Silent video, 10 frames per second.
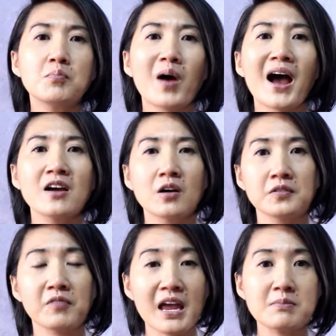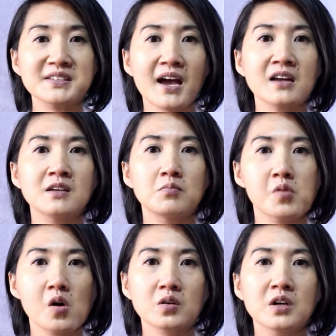buy off of Amazon in
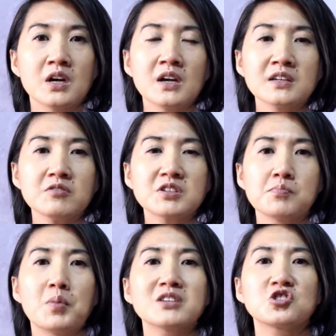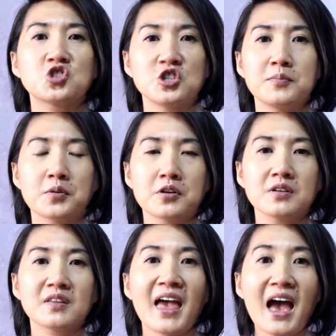bulk, so it's much cheaper.
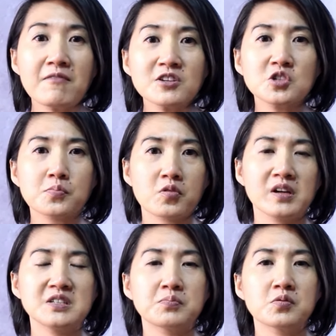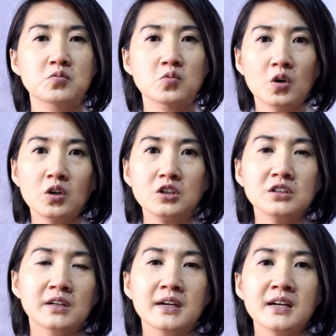The average price per roll
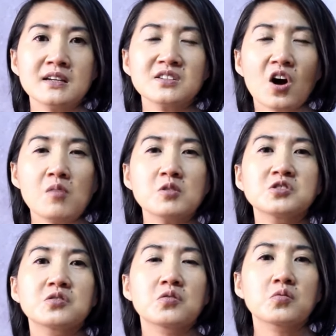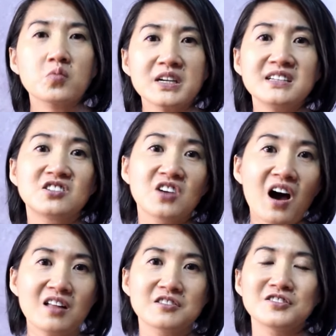is almost
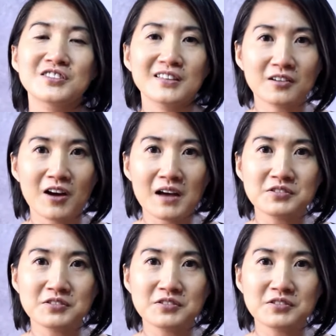$3 at the craft